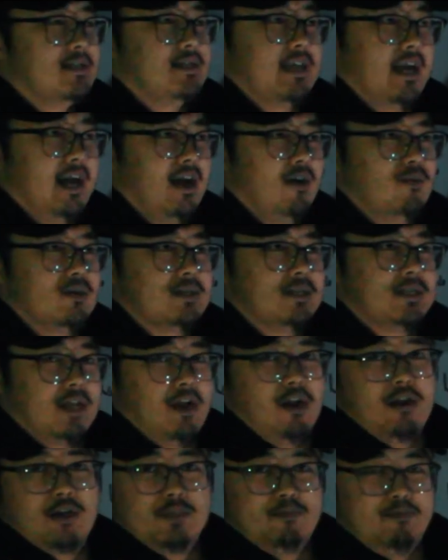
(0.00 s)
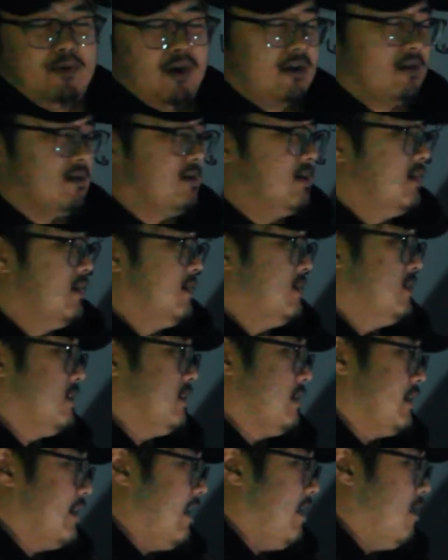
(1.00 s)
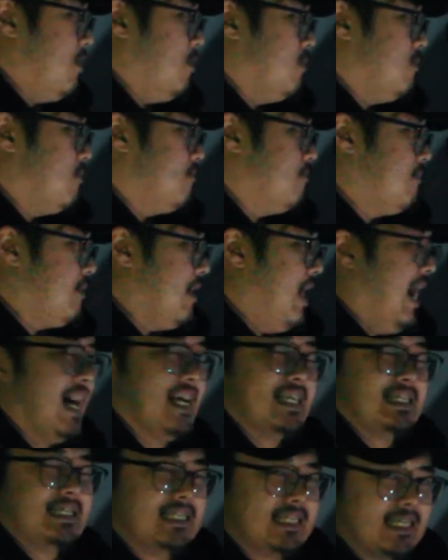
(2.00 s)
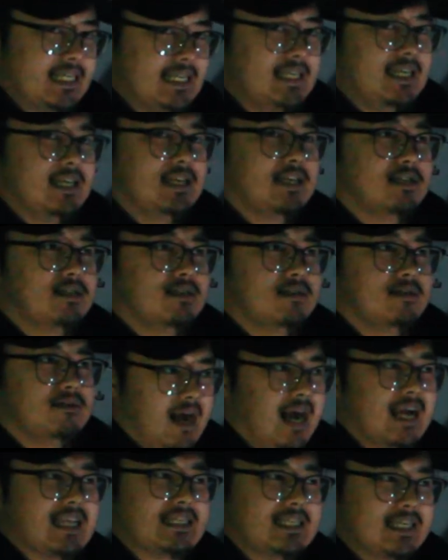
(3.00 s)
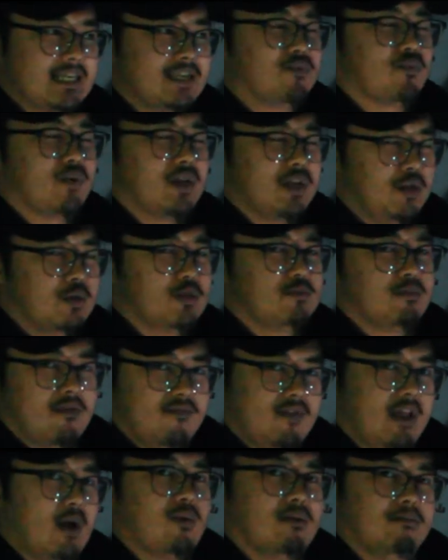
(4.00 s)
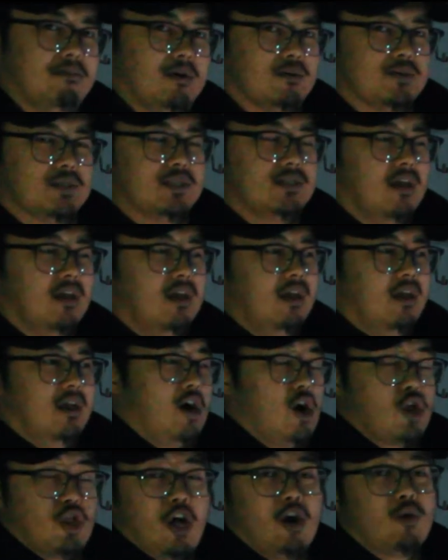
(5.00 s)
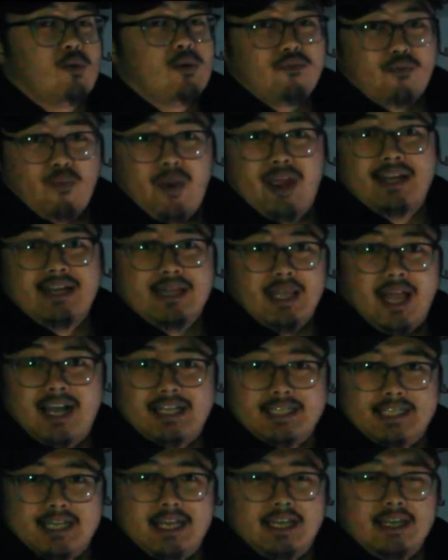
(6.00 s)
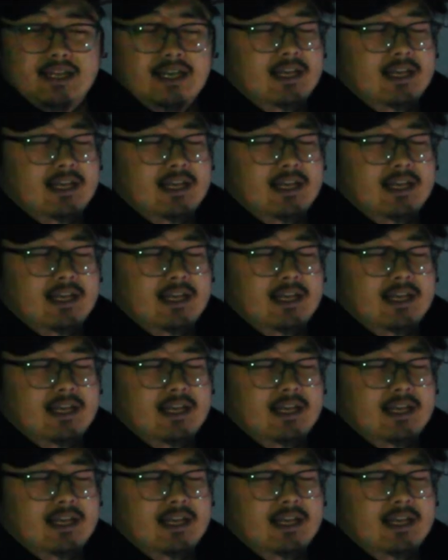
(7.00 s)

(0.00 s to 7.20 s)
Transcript: that was the hardest part. Now, I did reuse my Flywheel bolts along with red Loctite,